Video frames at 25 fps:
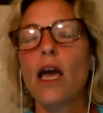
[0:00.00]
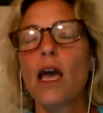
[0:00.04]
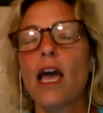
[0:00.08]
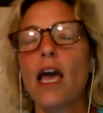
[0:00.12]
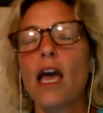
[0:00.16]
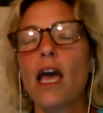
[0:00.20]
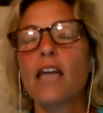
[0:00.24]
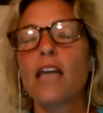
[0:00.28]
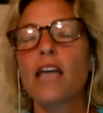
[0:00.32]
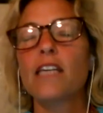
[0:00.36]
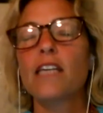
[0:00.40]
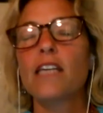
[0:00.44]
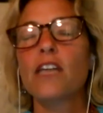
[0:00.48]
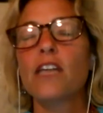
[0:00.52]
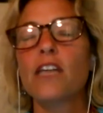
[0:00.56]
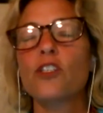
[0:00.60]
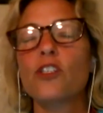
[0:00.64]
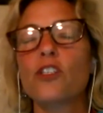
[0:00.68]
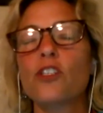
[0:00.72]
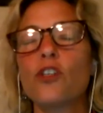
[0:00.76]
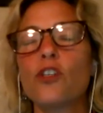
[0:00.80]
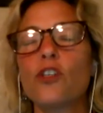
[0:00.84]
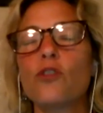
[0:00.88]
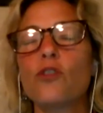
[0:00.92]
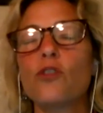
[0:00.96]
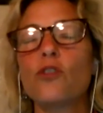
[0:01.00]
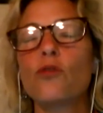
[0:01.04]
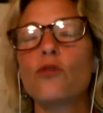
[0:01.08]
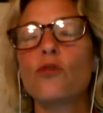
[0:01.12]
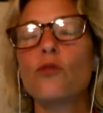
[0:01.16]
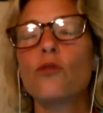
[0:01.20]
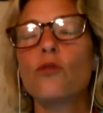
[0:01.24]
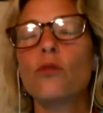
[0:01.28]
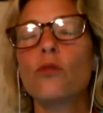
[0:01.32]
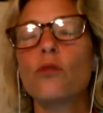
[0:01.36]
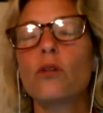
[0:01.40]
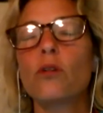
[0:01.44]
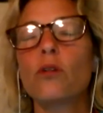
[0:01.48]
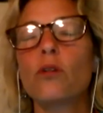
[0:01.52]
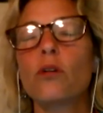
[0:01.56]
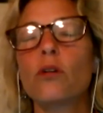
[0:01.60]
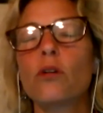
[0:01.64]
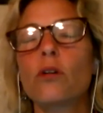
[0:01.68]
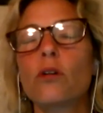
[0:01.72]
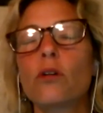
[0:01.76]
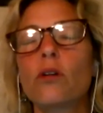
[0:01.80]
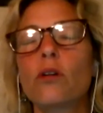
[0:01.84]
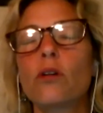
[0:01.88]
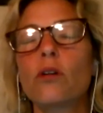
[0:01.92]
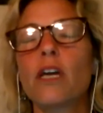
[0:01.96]
and as you
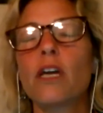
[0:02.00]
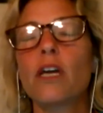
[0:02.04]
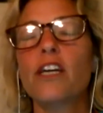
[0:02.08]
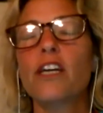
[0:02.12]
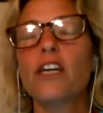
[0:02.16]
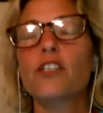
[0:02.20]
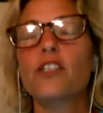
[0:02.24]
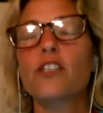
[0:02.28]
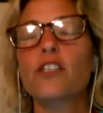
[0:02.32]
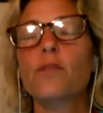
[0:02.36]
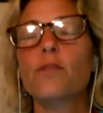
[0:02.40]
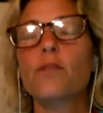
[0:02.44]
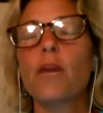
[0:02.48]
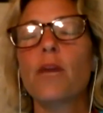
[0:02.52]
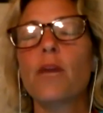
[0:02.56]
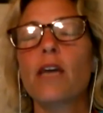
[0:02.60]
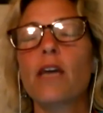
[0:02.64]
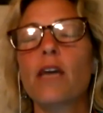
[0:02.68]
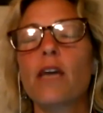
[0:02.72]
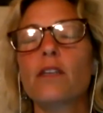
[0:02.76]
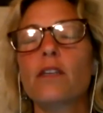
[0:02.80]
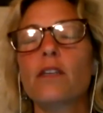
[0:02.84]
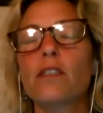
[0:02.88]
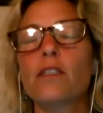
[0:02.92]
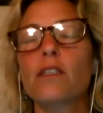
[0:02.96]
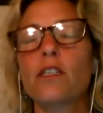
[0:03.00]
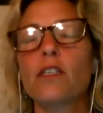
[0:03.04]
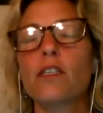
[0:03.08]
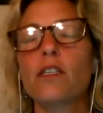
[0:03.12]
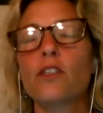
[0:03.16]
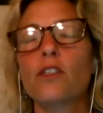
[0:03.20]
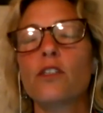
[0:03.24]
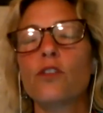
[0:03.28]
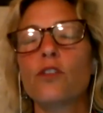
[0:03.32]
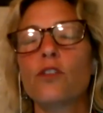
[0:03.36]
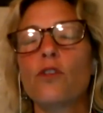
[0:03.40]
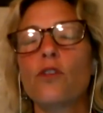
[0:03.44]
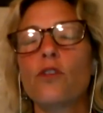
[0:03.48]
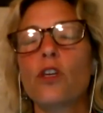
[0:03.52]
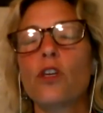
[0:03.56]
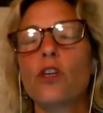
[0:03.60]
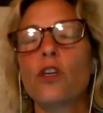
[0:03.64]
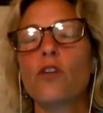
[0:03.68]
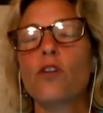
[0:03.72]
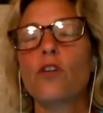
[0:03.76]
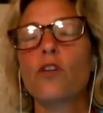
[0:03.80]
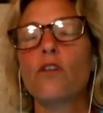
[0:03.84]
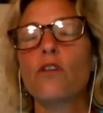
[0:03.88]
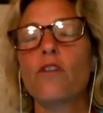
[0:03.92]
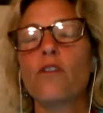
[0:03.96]
expand into the
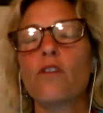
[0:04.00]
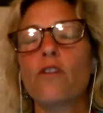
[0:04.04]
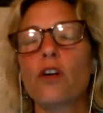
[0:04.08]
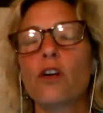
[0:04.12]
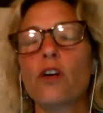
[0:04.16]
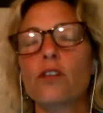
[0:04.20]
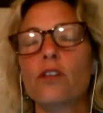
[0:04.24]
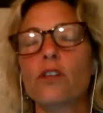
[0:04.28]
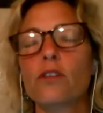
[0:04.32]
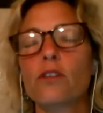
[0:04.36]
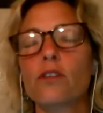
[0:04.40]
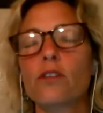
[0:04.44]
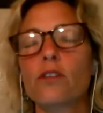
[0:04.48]
universe.